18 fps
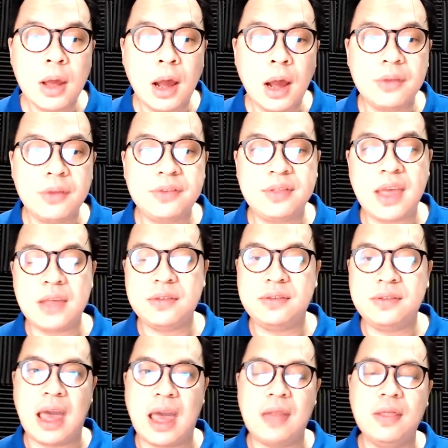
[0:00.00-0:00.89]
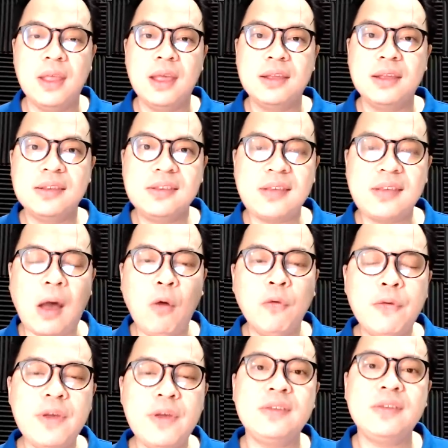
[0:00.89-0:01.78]
states that
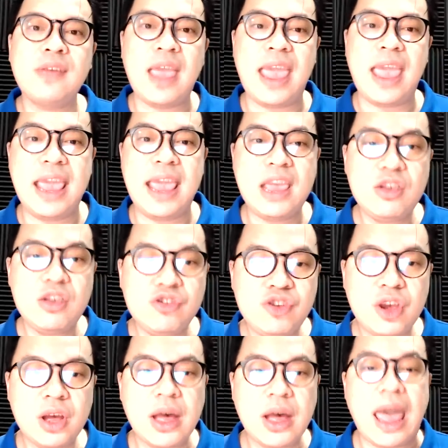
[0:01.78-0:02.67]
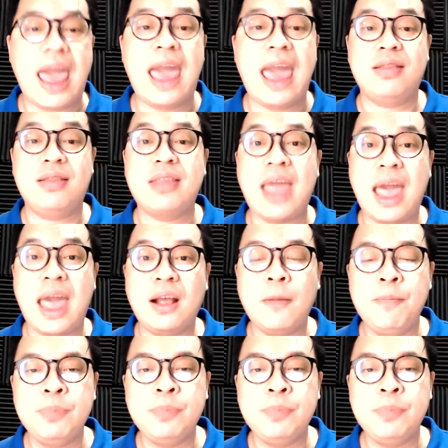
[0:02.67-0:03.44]
Southeast Asia EdTech